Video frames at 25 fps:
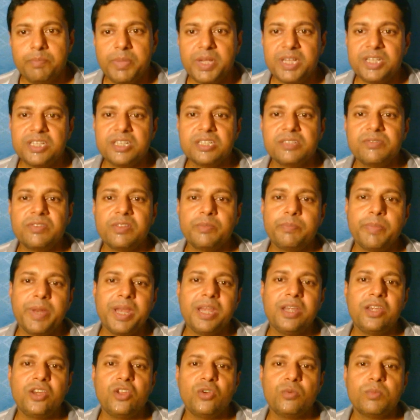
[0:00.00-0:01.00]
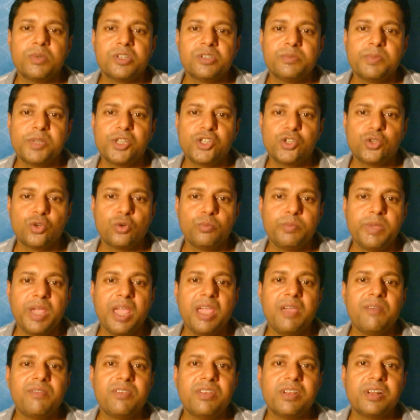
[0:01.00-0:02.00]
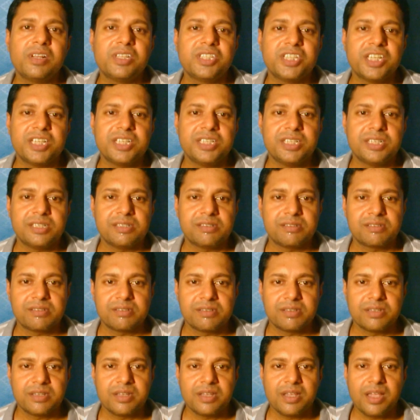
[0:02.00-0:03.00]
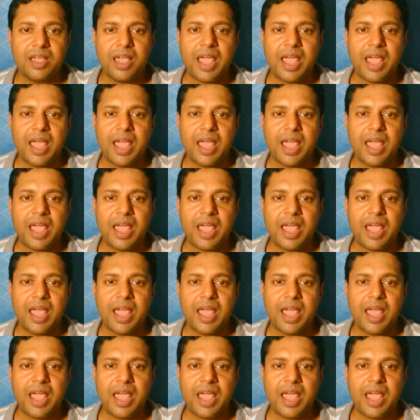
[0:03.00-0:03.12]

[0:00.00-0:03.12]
Patients with brain tumors may show behavioral changes